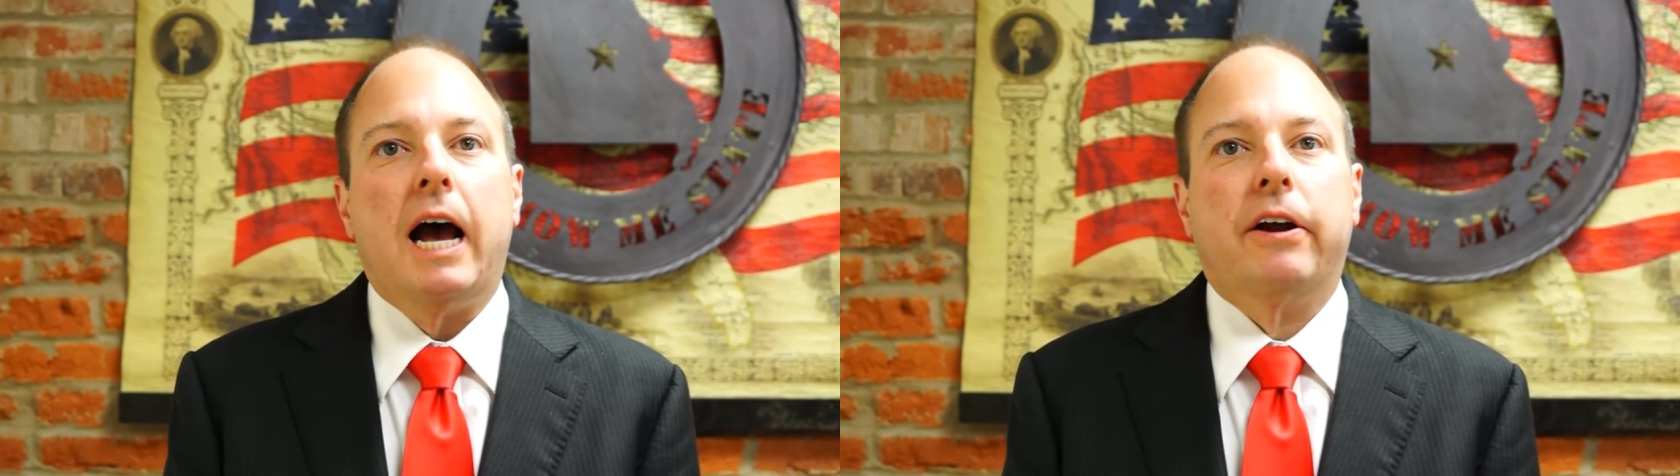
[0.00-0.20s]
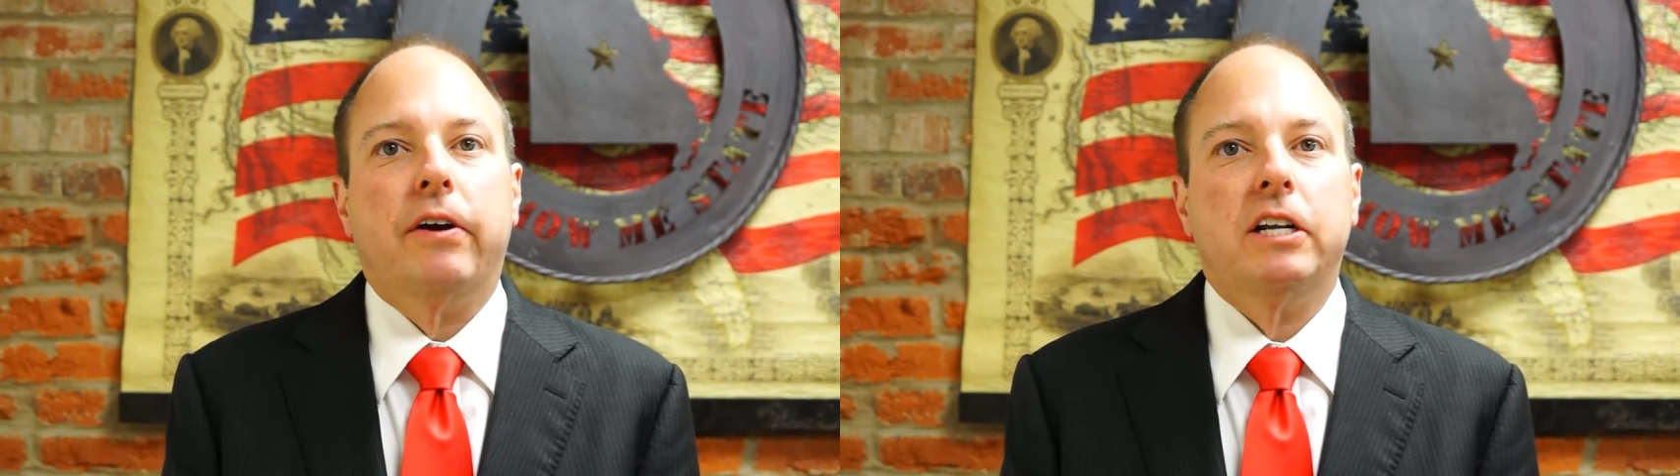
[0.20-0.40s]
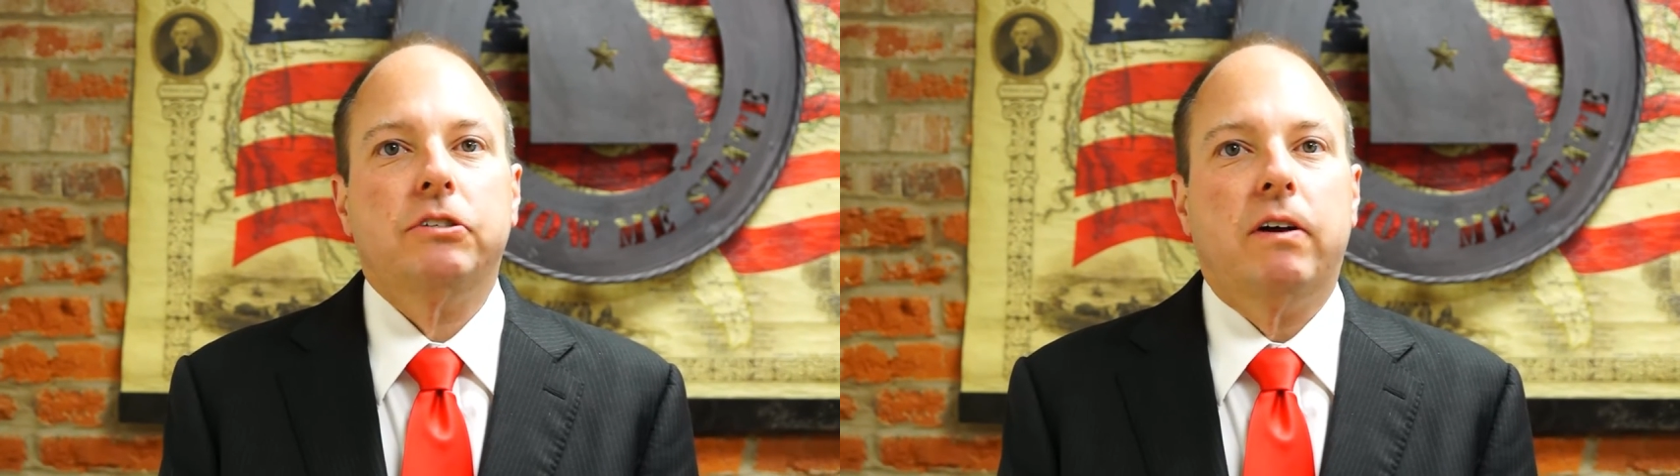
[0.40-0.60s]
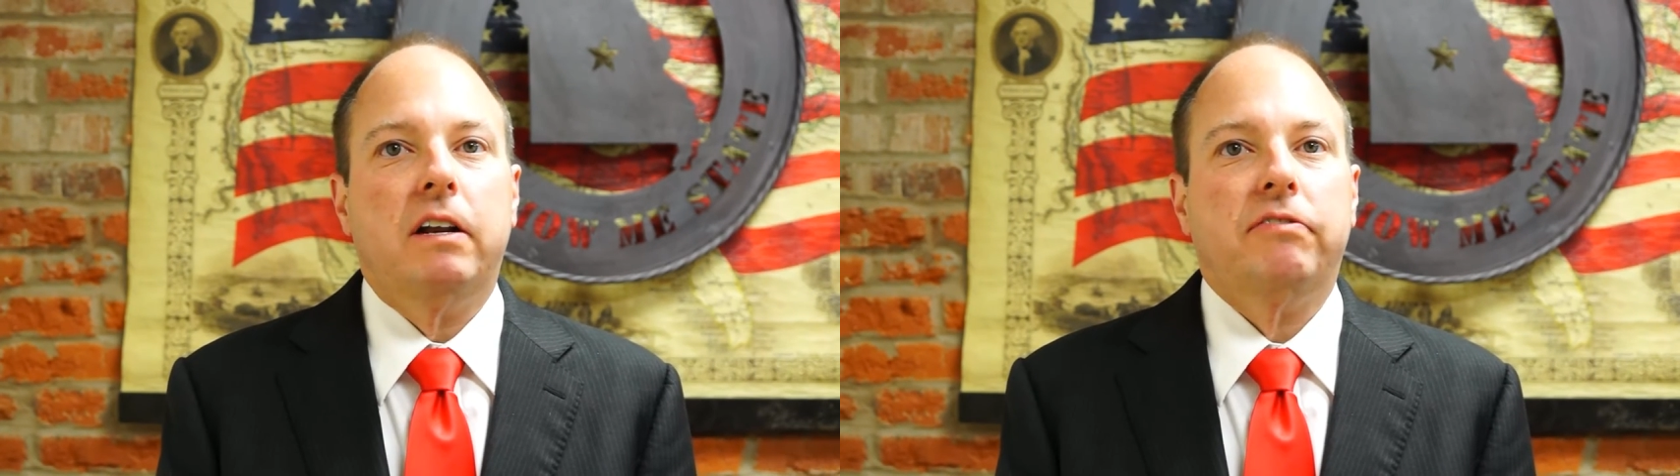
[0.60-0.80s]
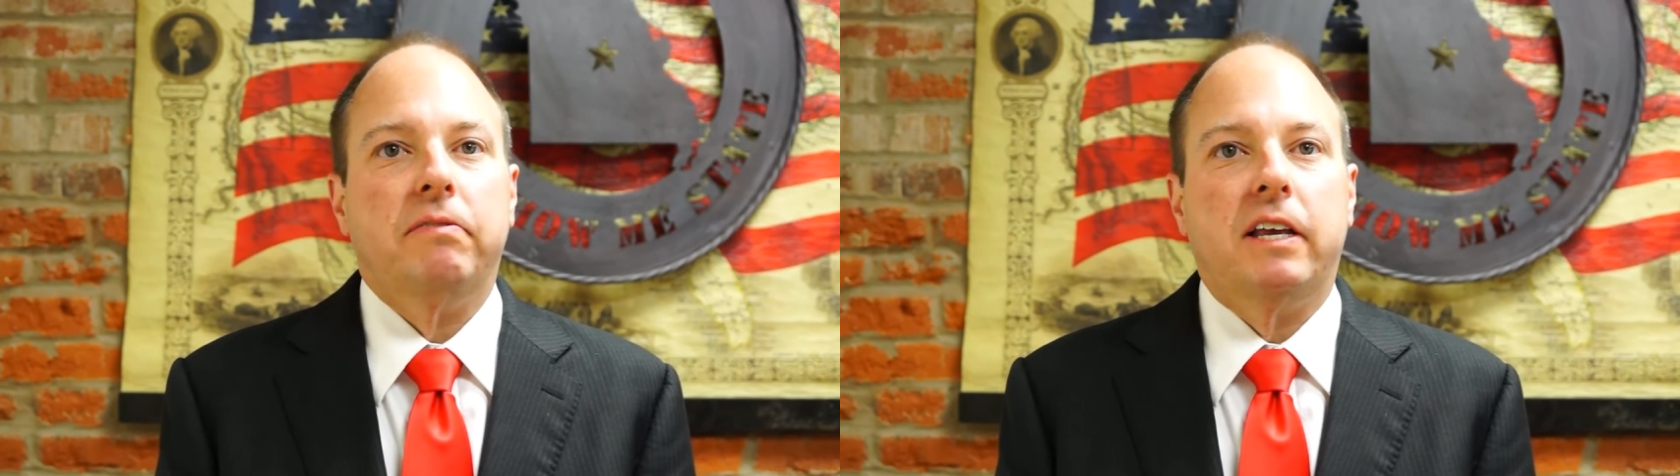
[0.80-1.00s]
I
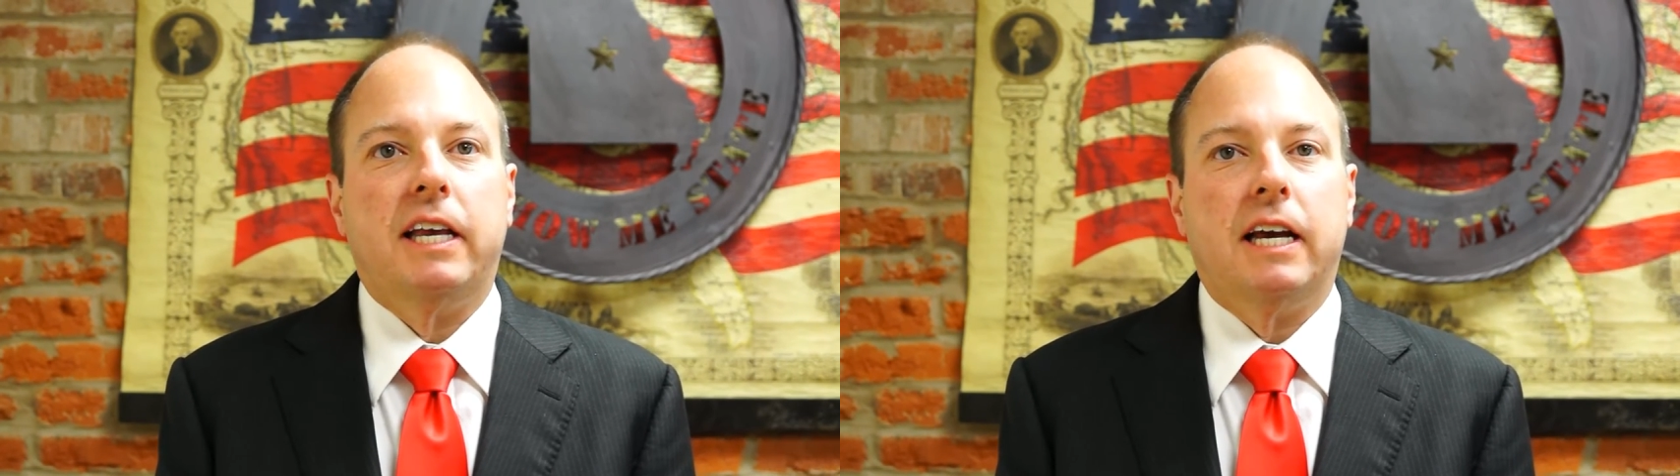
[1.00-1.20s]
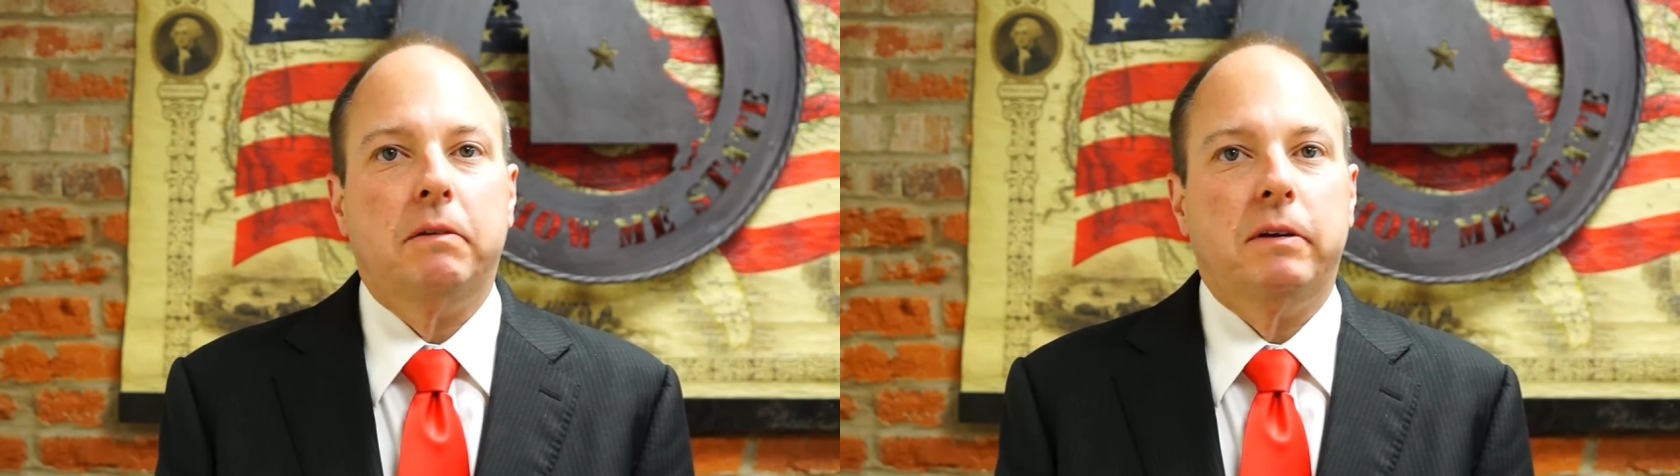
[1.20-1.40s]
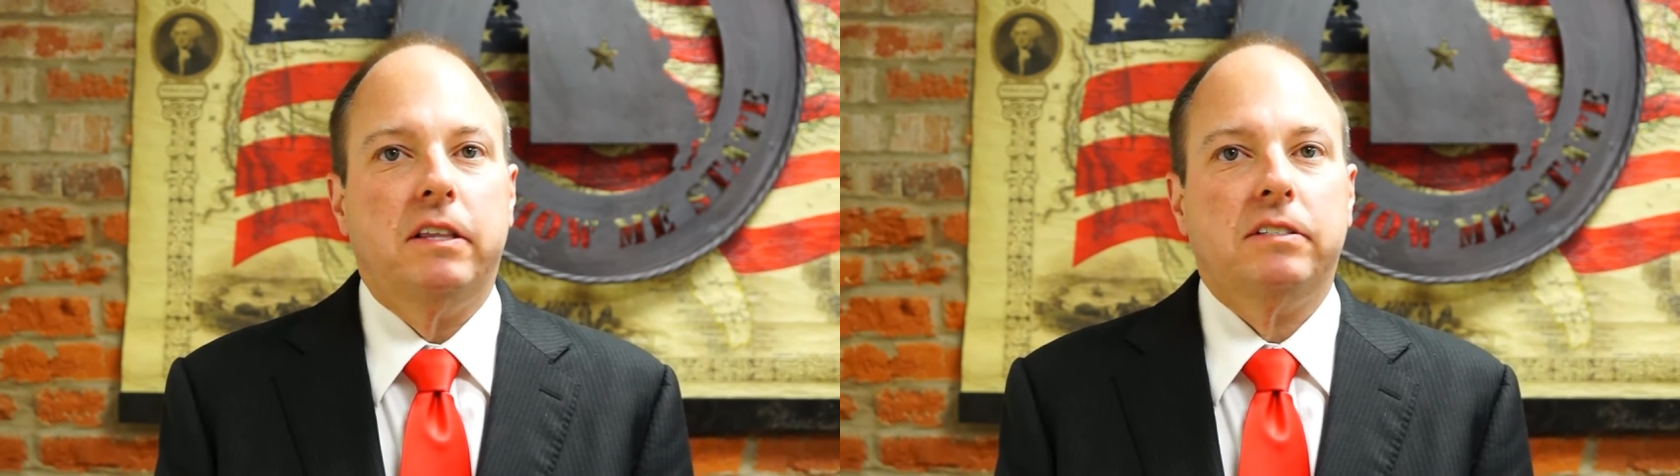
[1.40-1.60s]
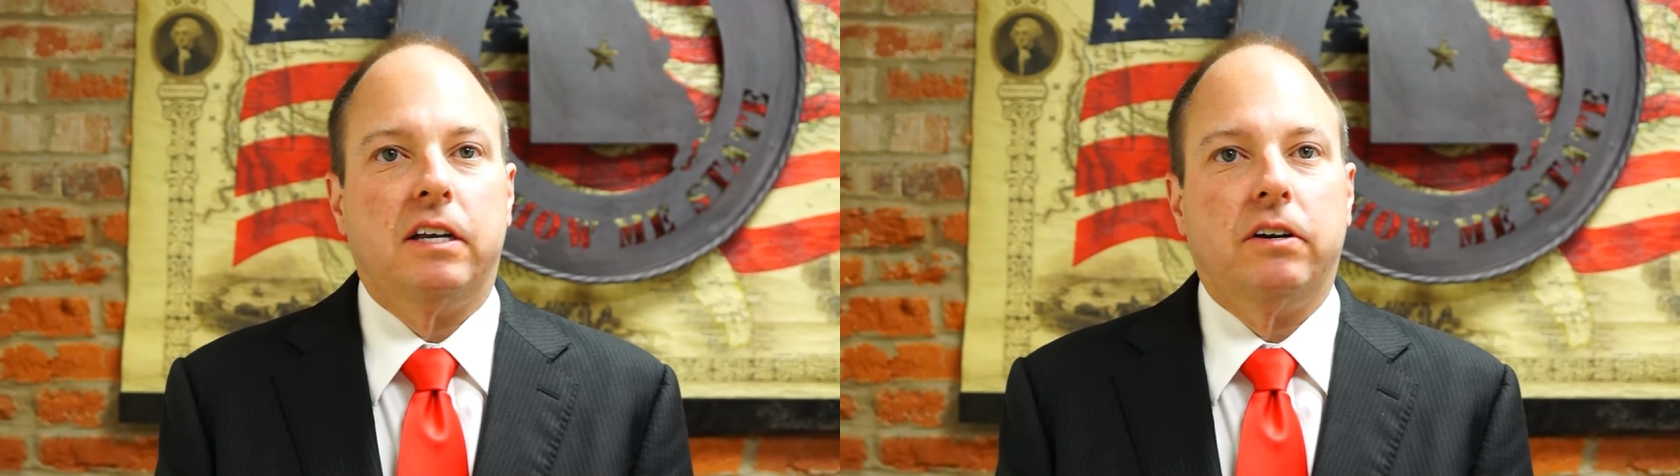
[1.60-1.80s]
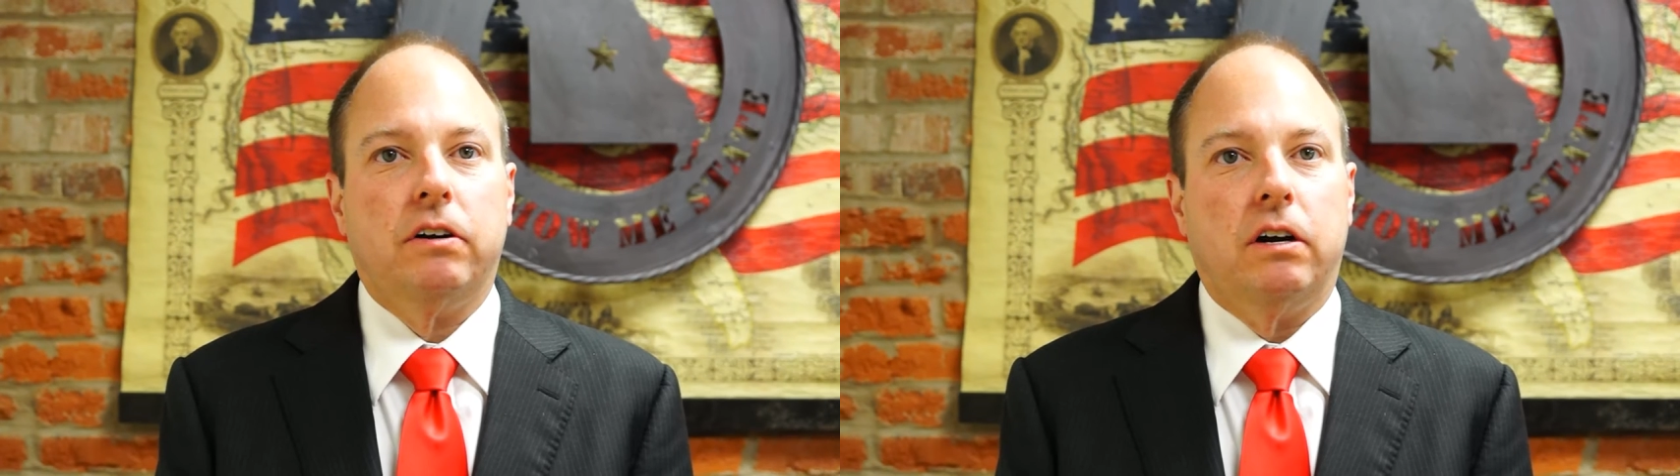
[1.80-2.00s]
graduated from the Academy of the
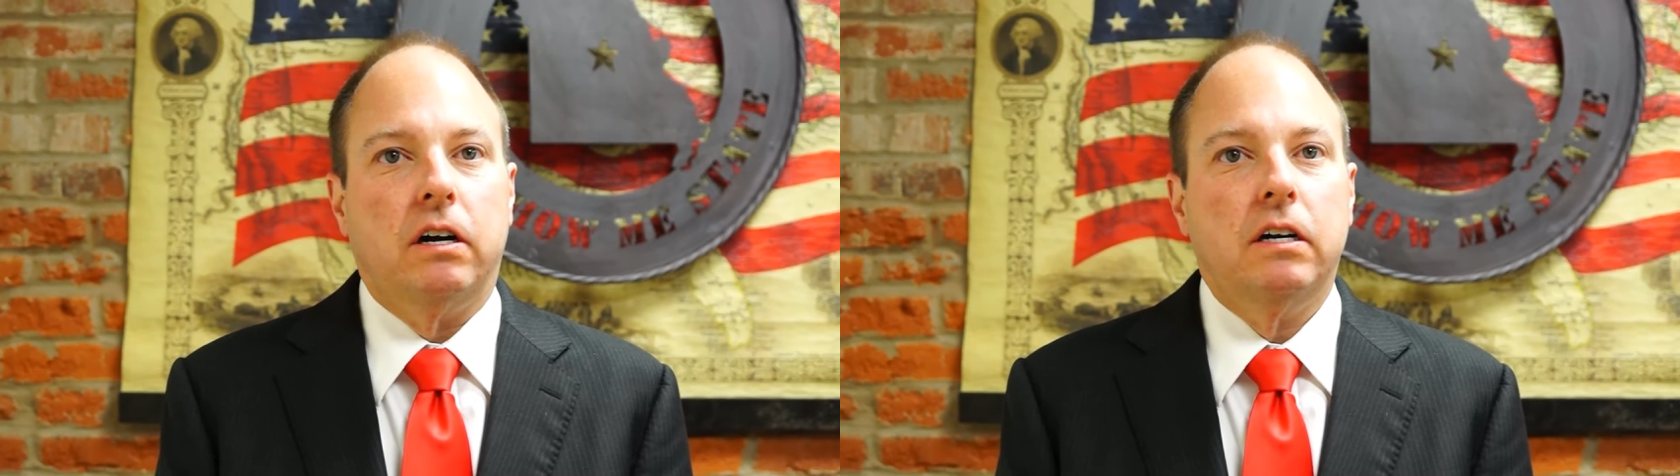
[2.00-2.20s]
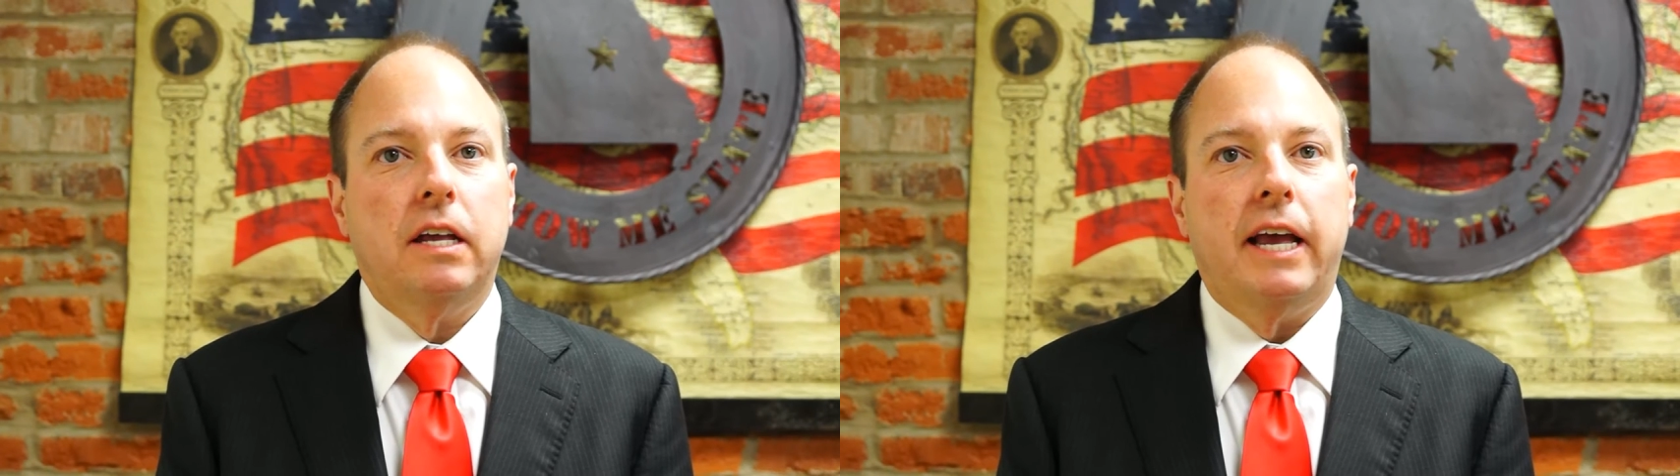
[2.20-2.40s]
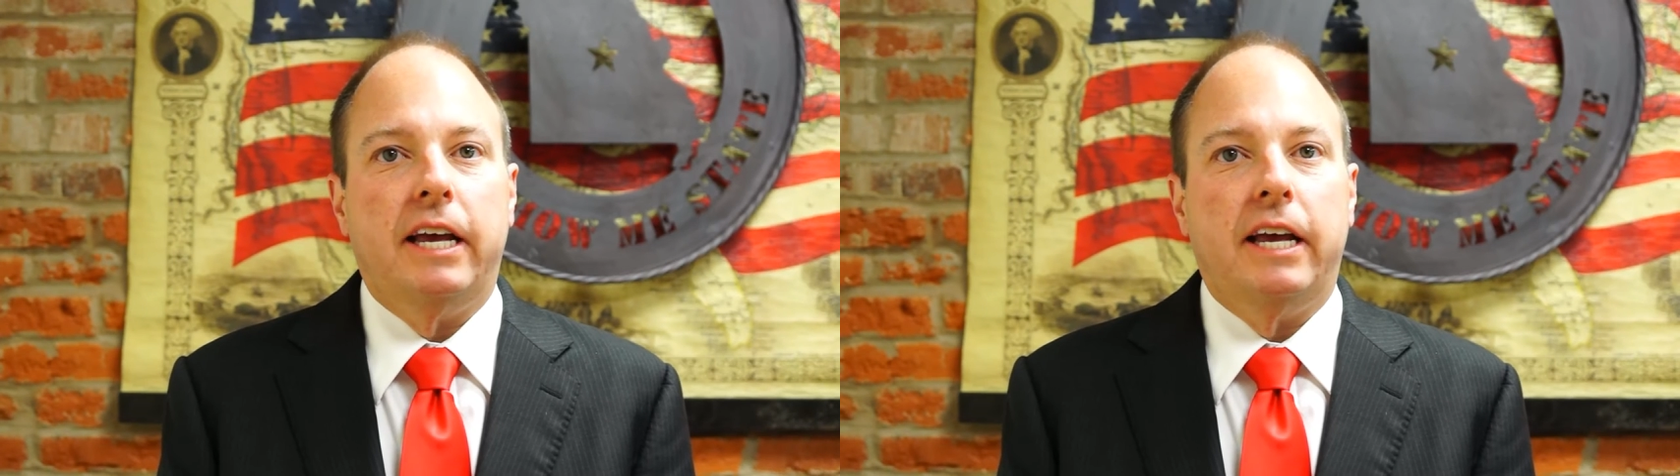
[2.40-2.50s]
Sacred Heart